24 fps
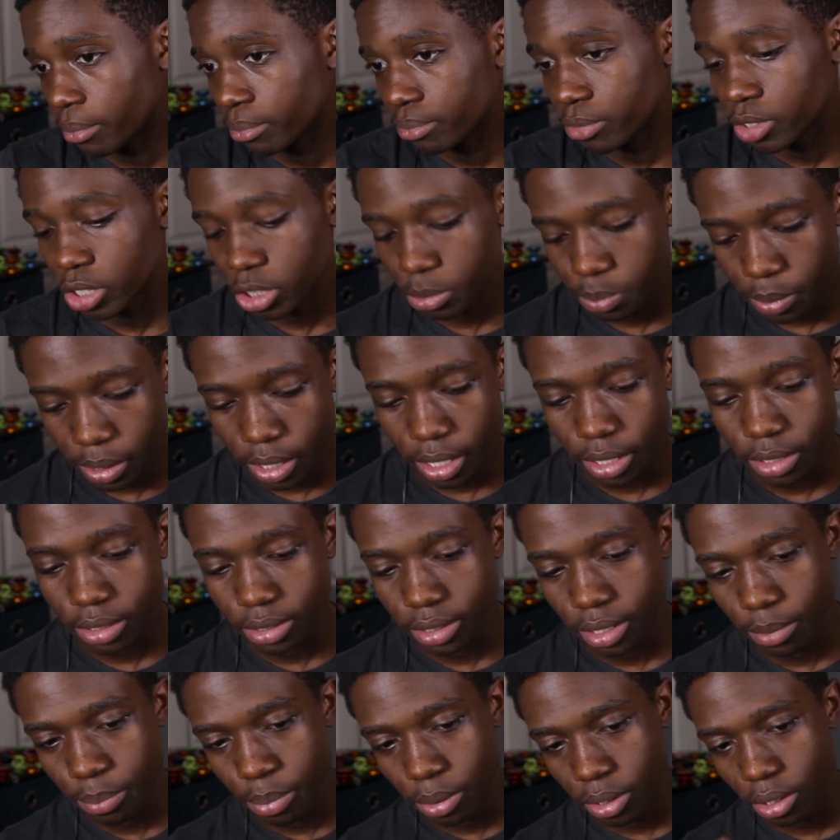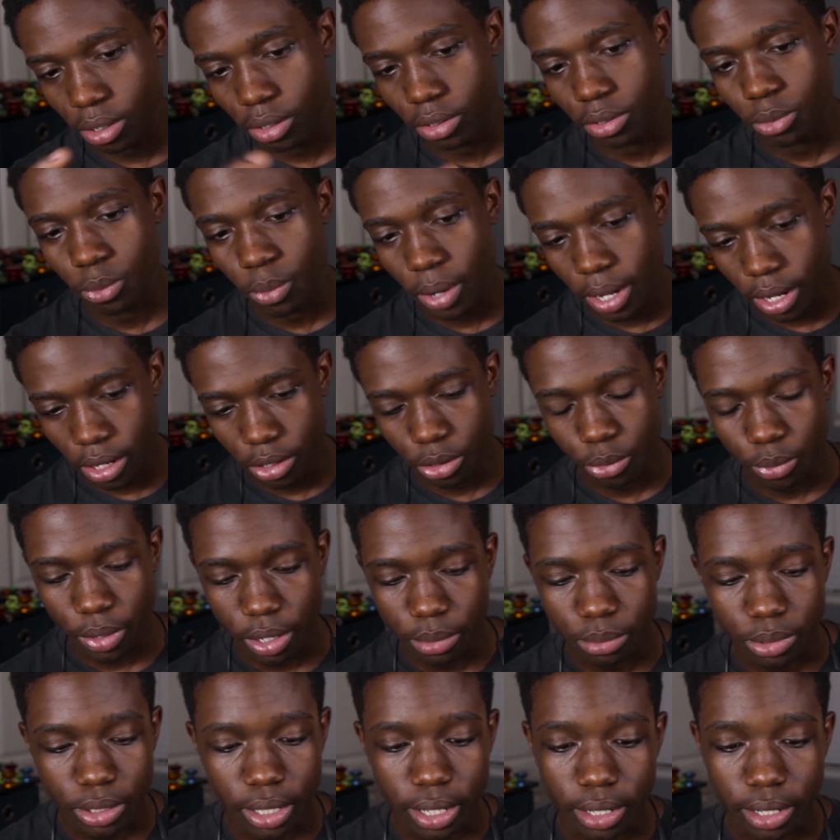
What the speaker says: just because they put all the weight on the rims.